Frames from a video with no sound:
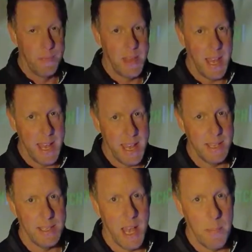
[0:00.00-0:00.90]
there
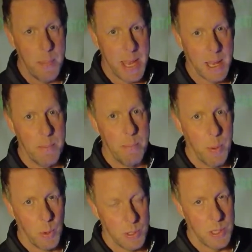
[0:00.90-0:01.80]
is a big
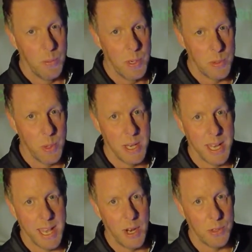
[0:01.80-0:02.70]
but, which we're going
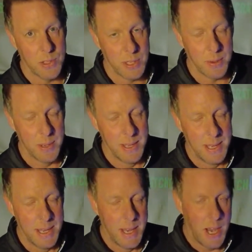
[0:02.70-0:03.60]
to get onto.
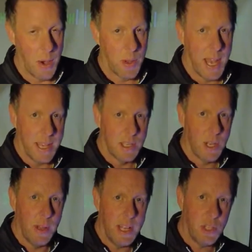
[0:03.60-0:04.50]
Okay,
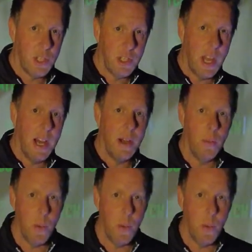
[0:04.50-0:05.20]
so let's start